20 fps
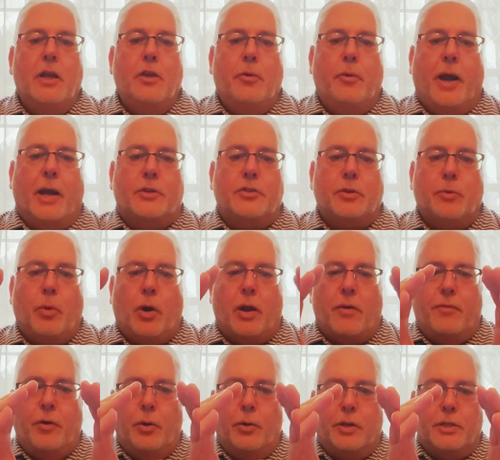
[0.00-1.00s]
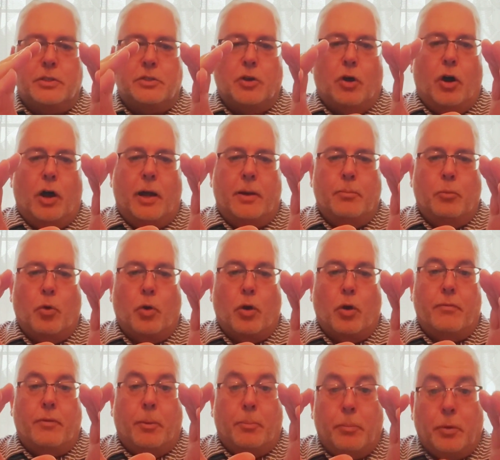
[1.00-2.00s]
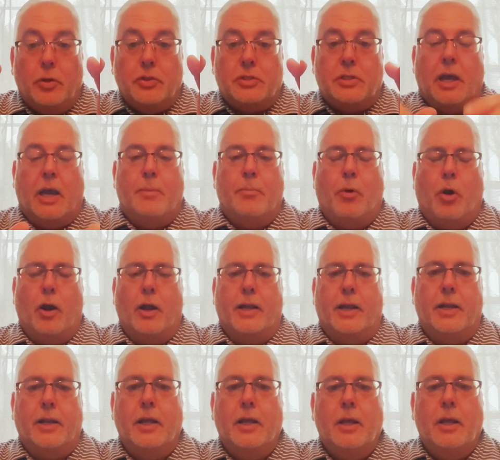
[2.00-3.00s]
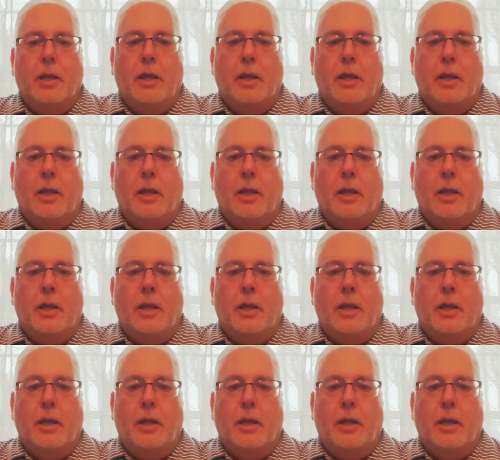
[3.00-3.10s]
you actually want to focus on more of a bullseye market.